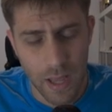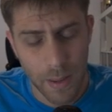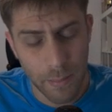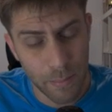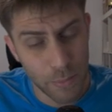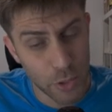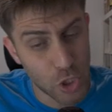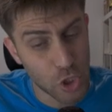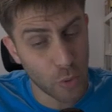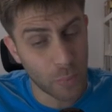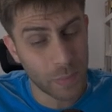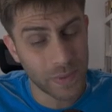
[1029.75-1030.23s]

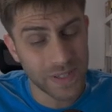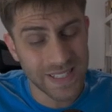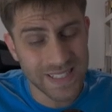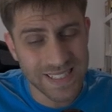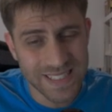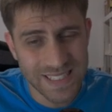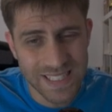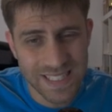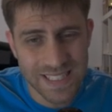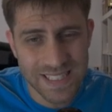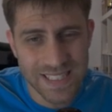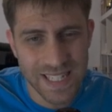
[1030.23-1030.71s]
Bishop
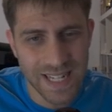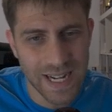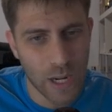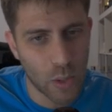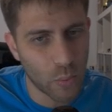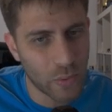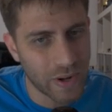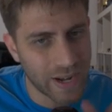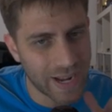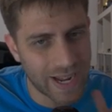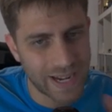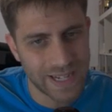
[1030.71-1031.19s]
e6, and now
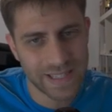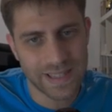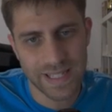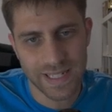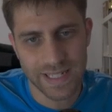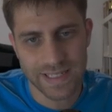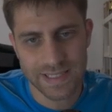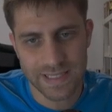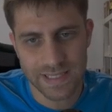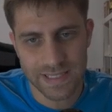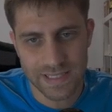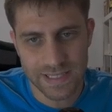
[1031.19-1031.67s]
knight
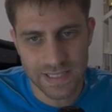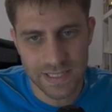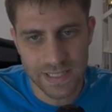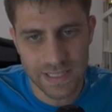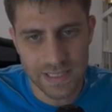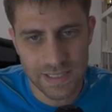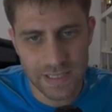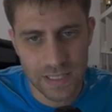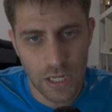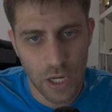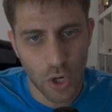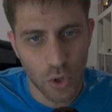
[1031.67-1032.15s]
takes
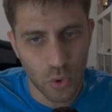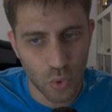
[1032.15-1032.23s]
e6,